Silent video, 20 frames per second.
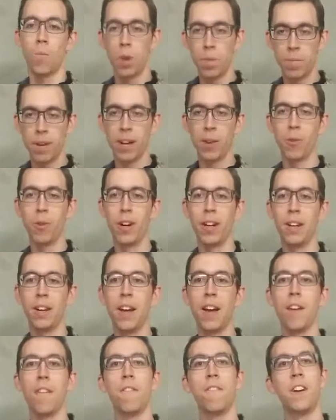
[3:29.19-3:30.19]
one by one,
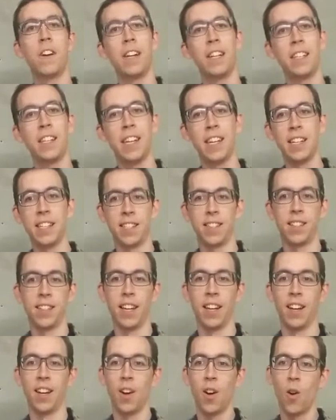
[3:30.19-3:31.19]
very tediously.